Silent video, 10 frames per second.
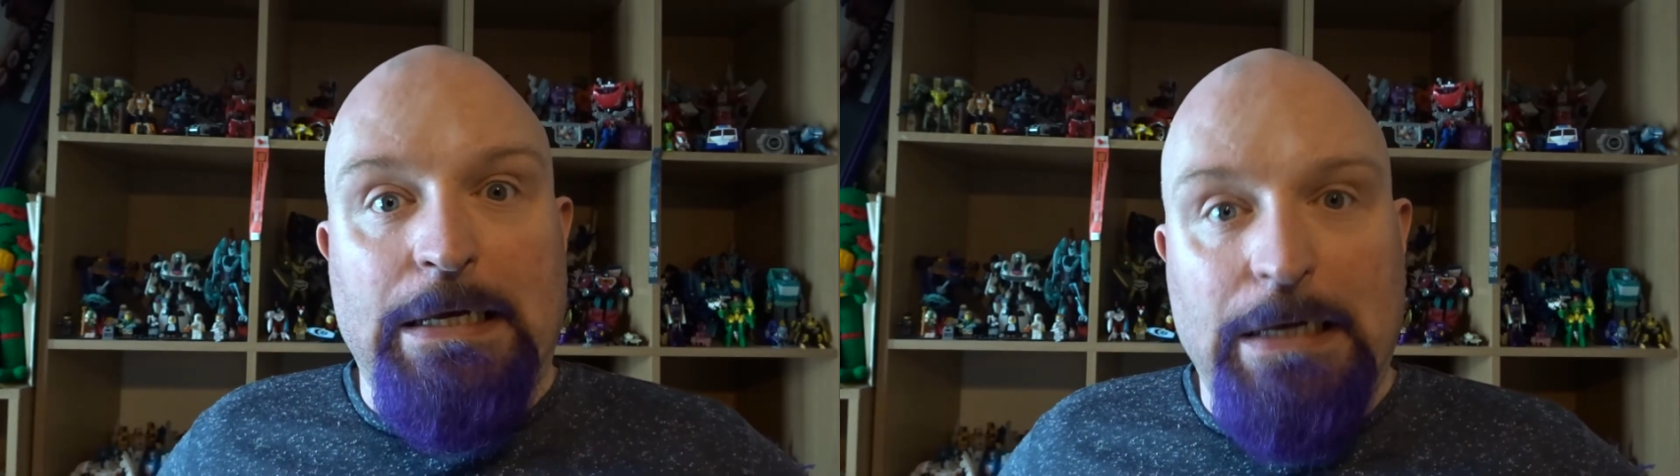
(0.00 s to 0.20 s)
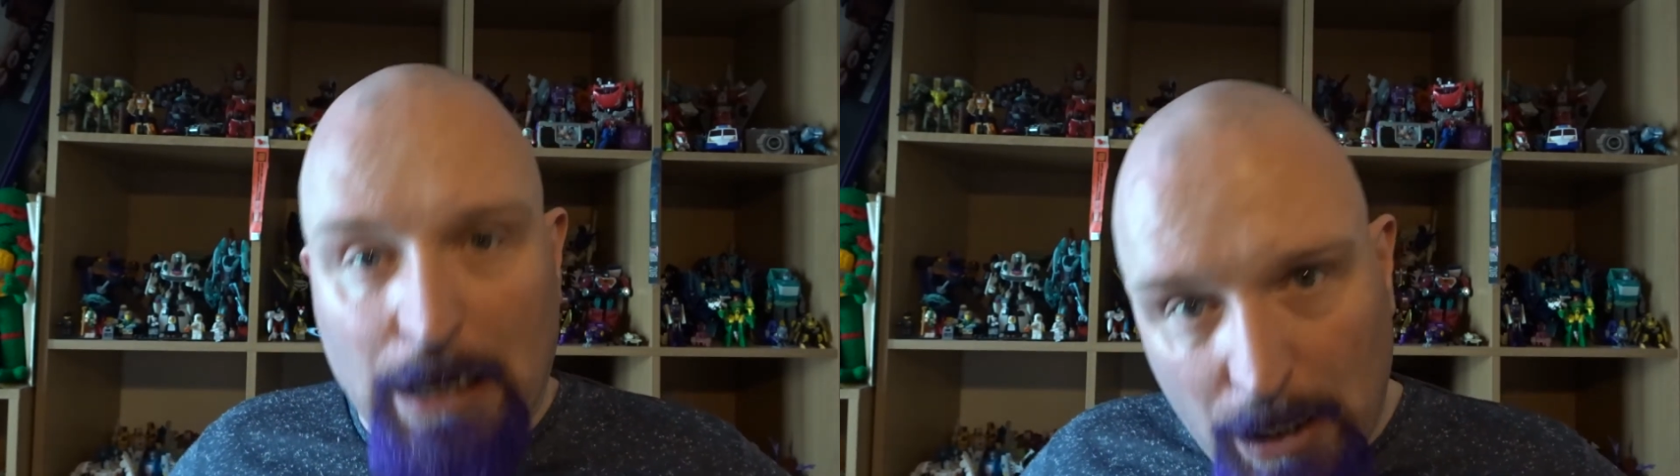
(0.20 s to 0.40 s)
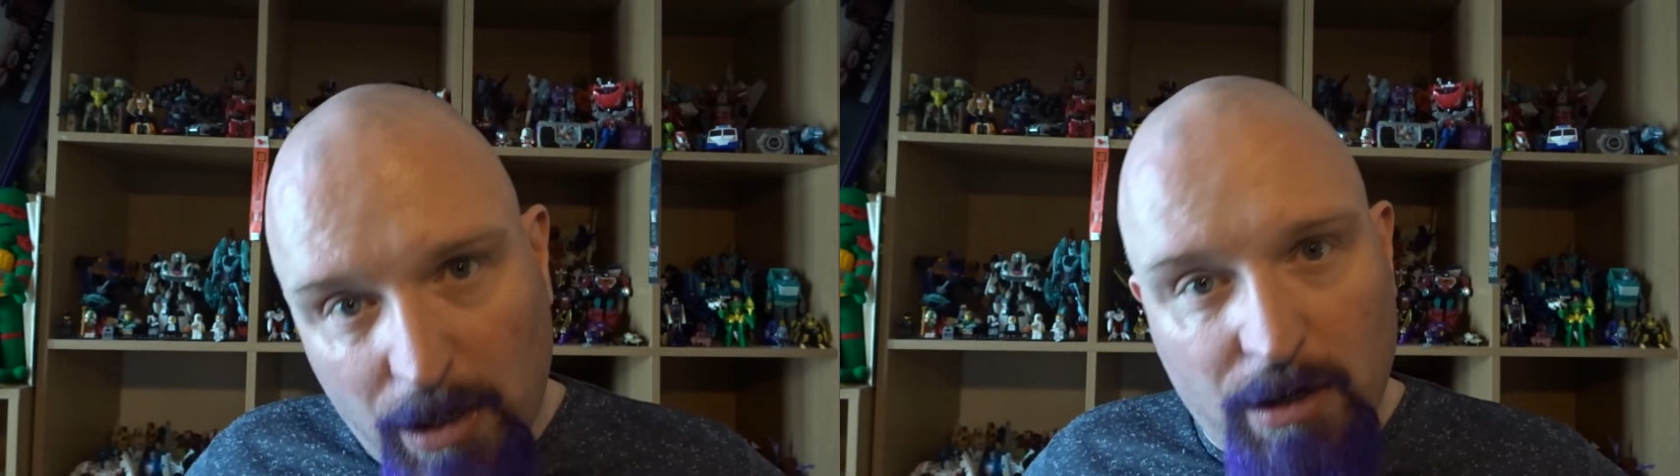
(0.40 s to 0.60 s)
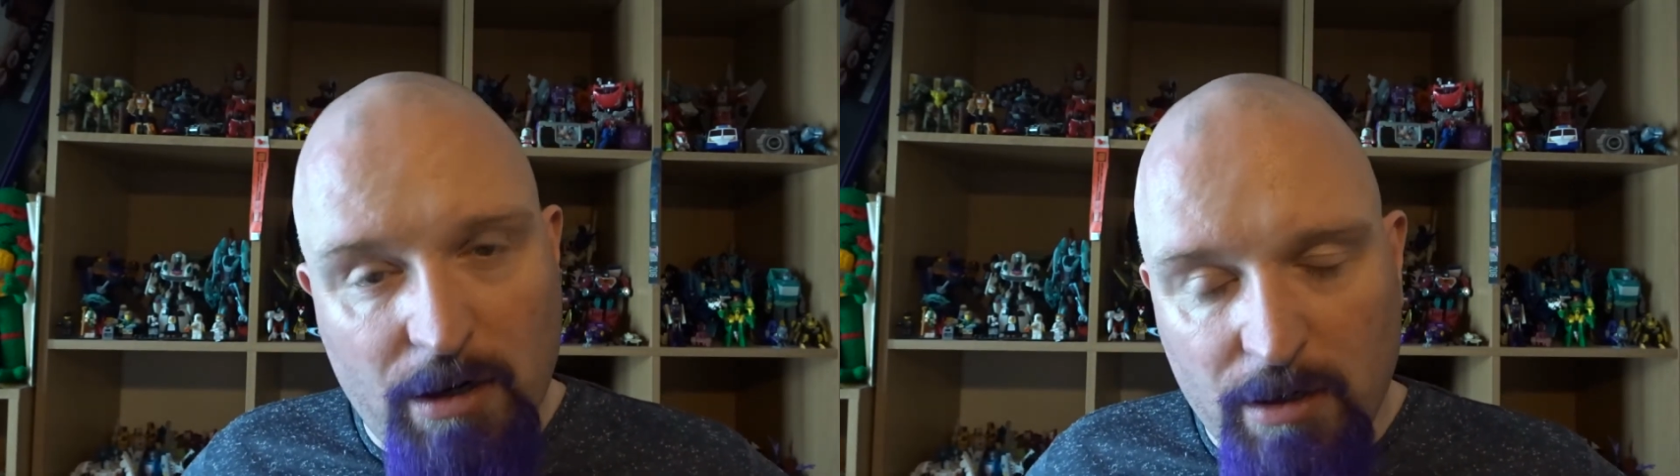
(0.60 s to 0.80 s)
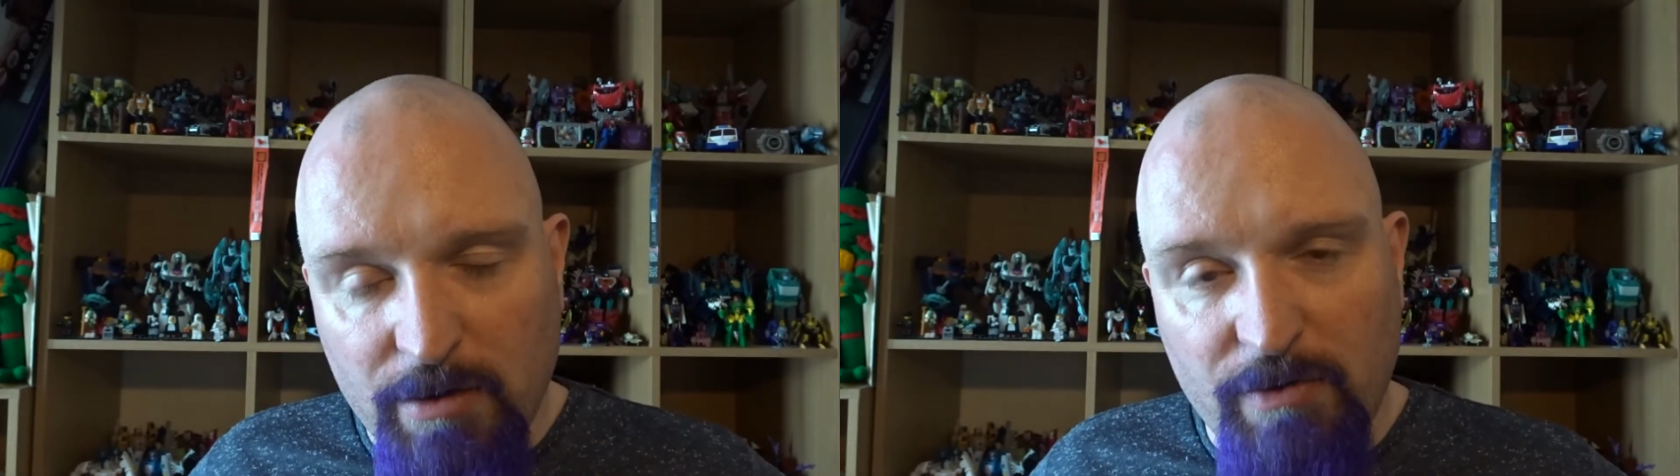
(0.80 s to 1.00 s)

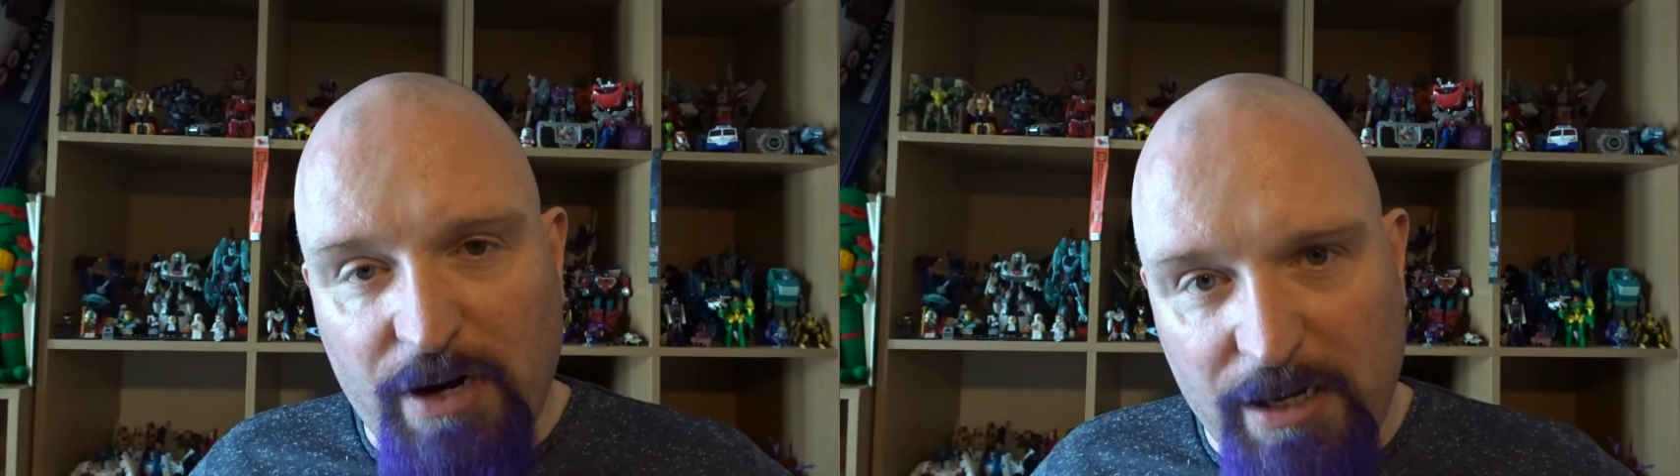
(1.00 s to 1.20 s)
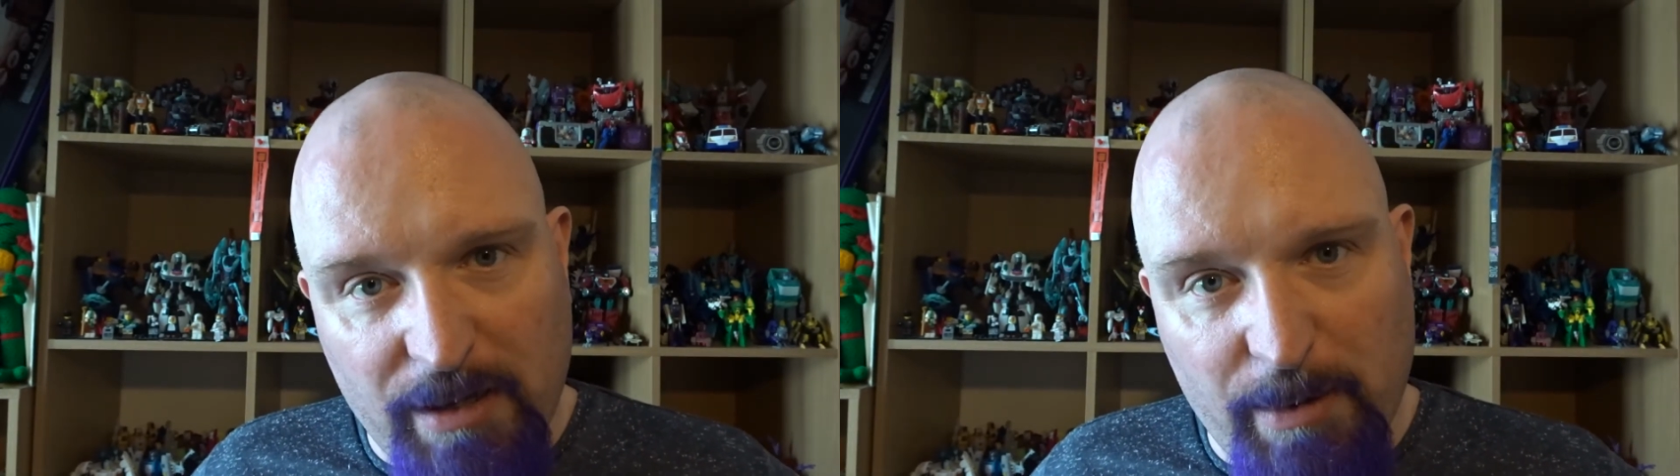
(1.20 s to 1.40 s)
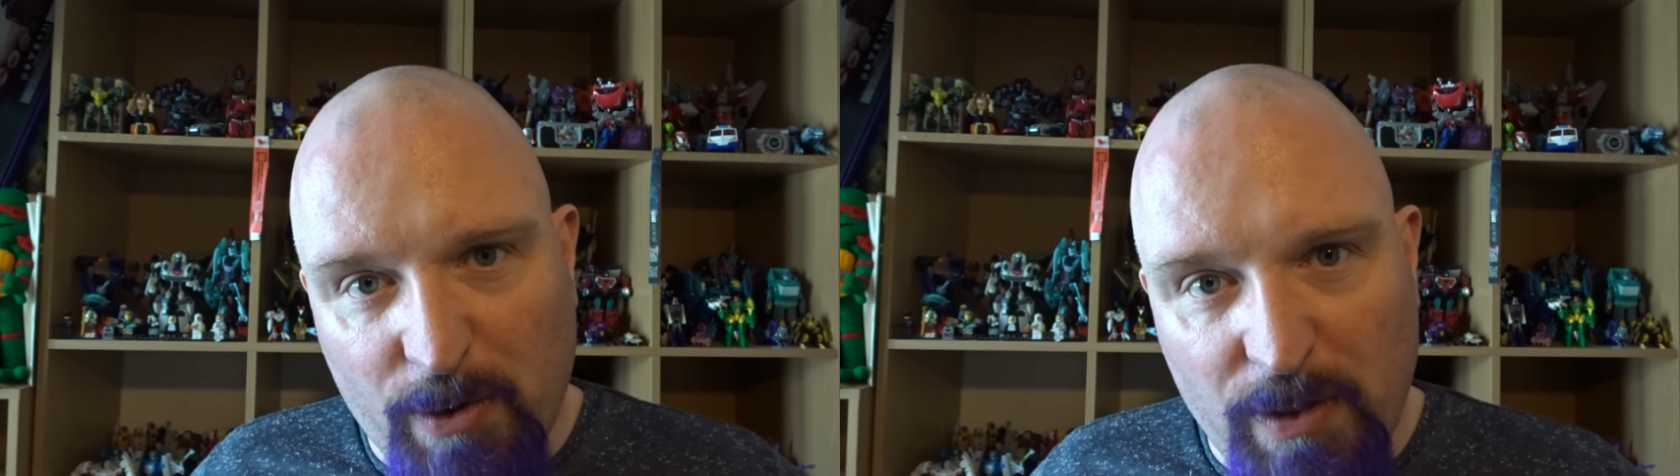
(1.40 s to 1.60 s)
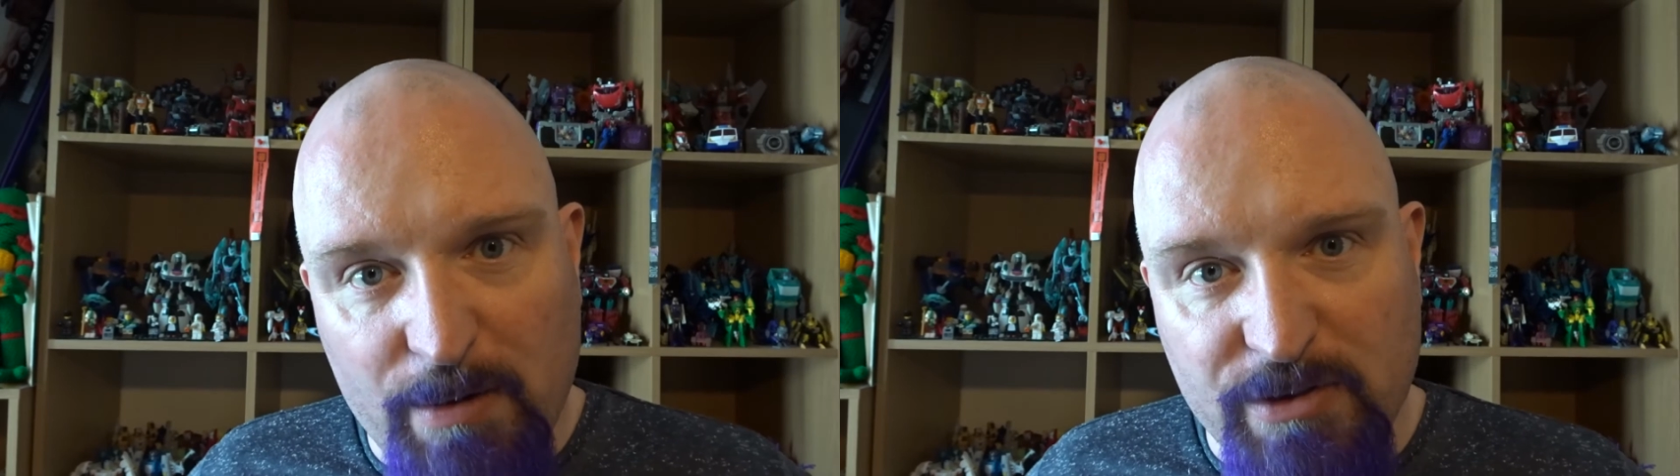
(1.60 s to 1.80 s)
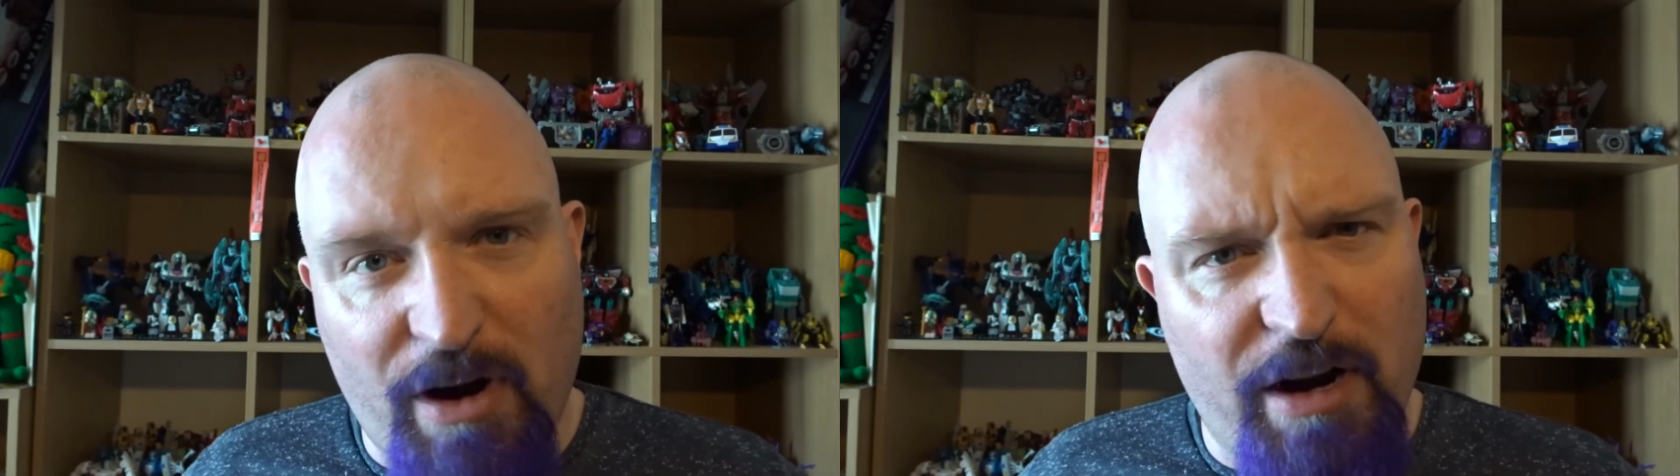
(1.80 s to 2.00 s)
Right, there we go, that
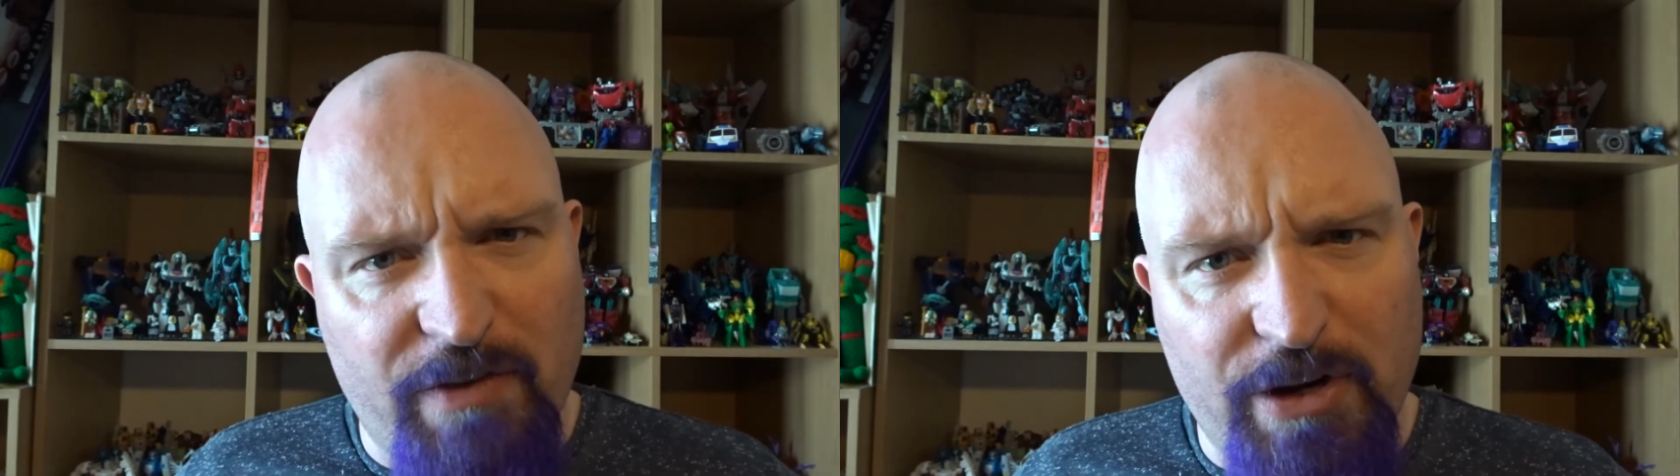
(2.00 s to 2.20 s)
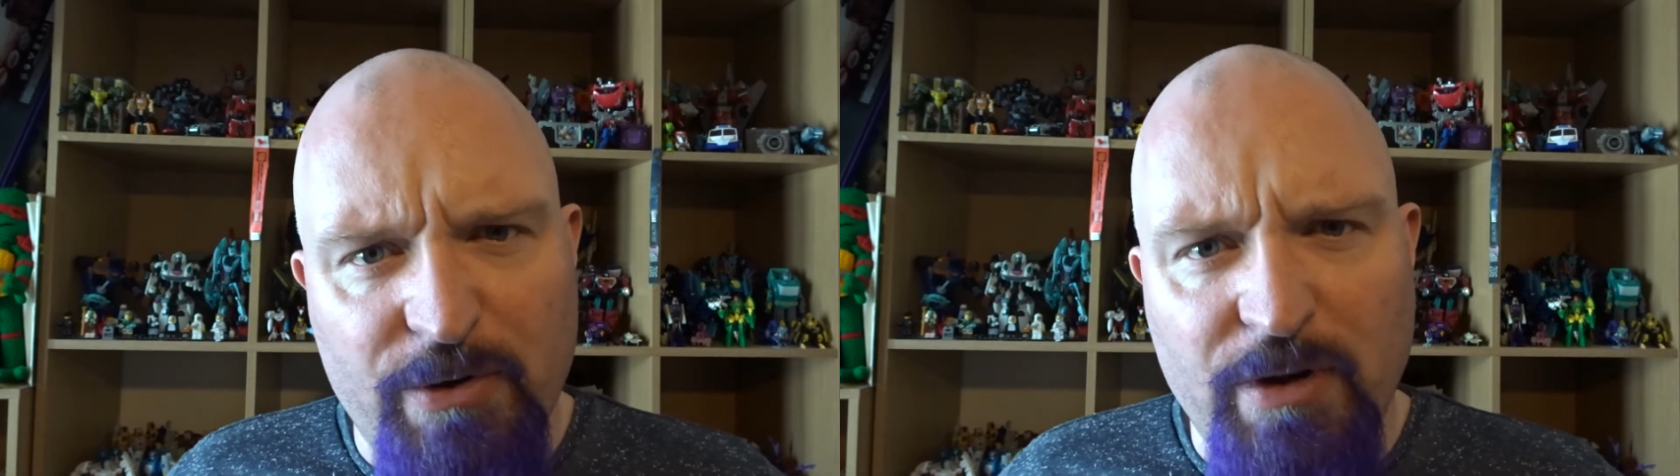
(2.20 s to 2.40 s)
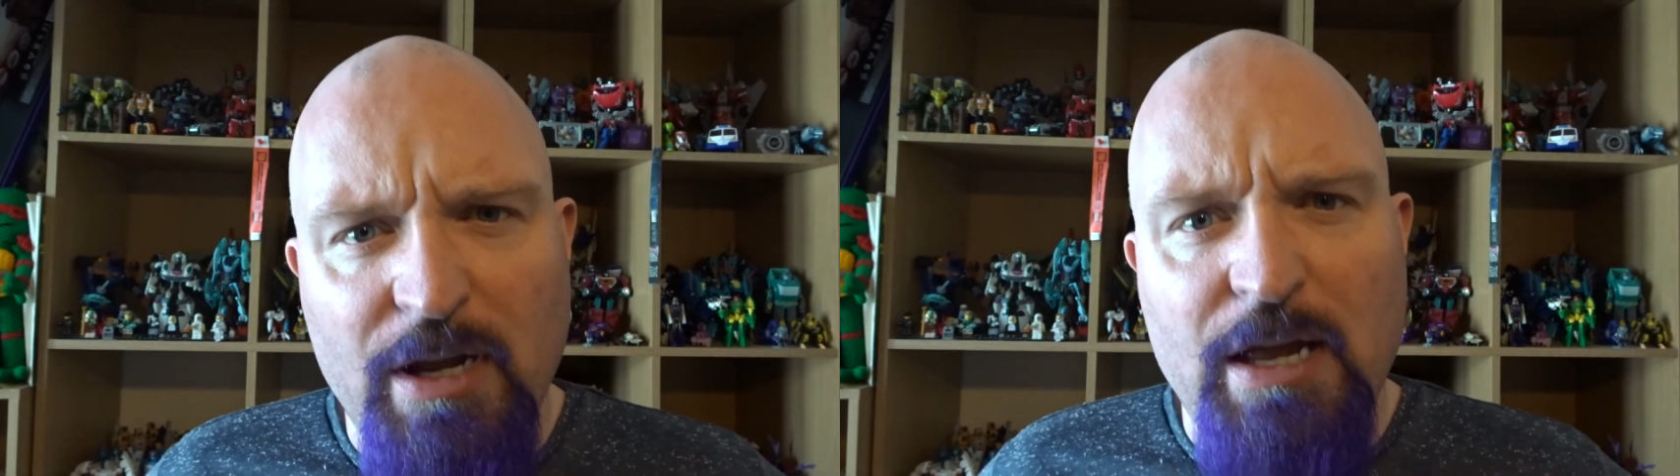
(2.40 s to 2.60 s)
was a ranty video.